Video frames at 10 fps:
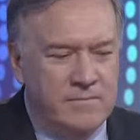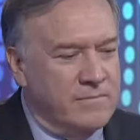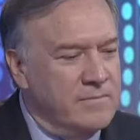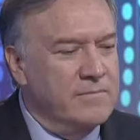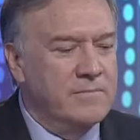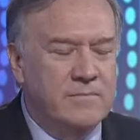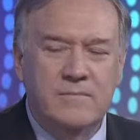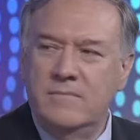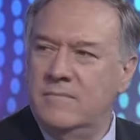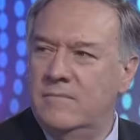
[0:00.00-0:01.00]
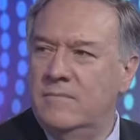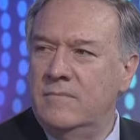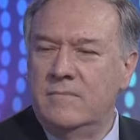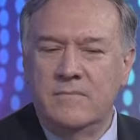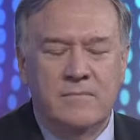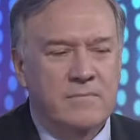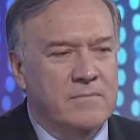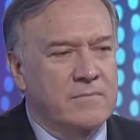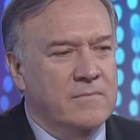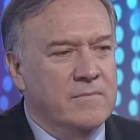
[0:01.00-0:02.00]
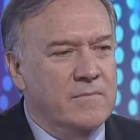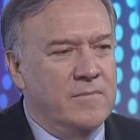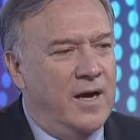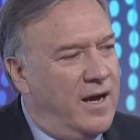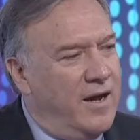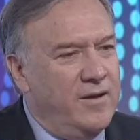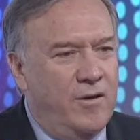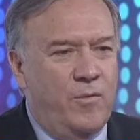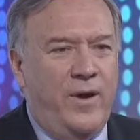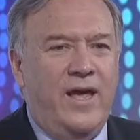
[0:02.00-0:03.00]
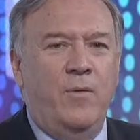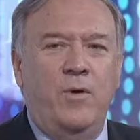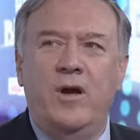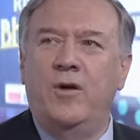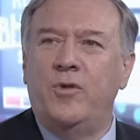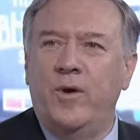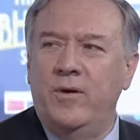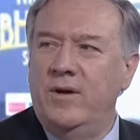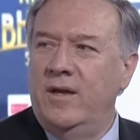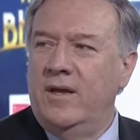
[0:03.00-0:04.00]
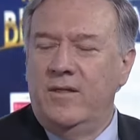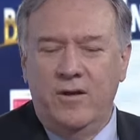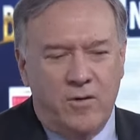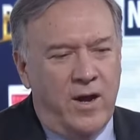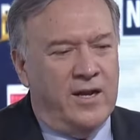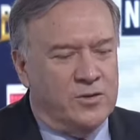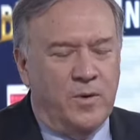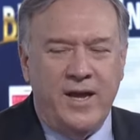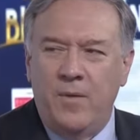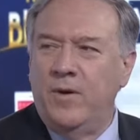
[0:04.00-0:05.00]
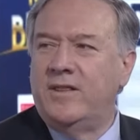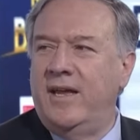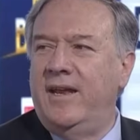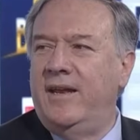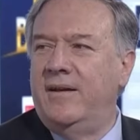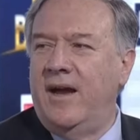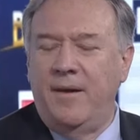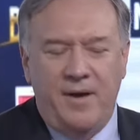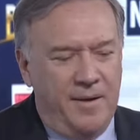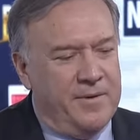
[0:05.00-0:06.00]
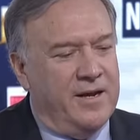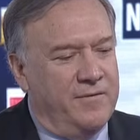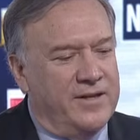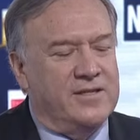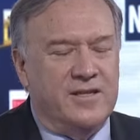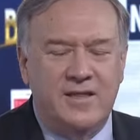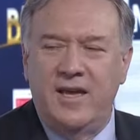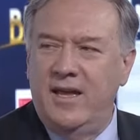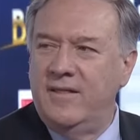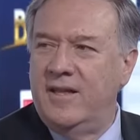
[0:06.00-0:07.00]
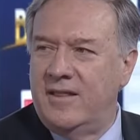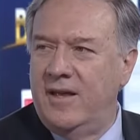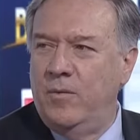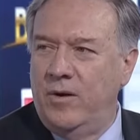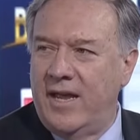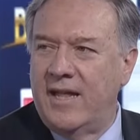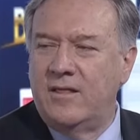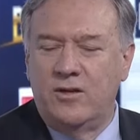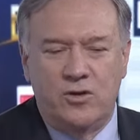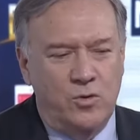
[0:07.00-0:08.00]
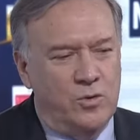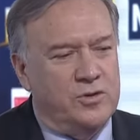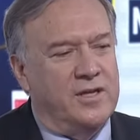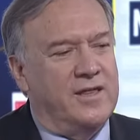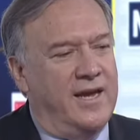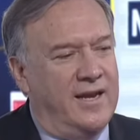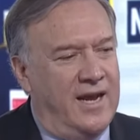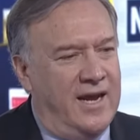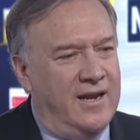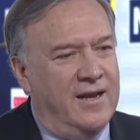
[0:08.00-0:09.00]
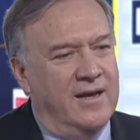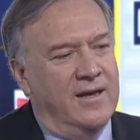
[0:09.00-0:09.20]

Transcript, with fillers: mm-hmm. think it'll go through eventually? Uh, it, it will go through. The Ukrainians will get what they need. I, I'm convinced that they, that they will get the tools that they need.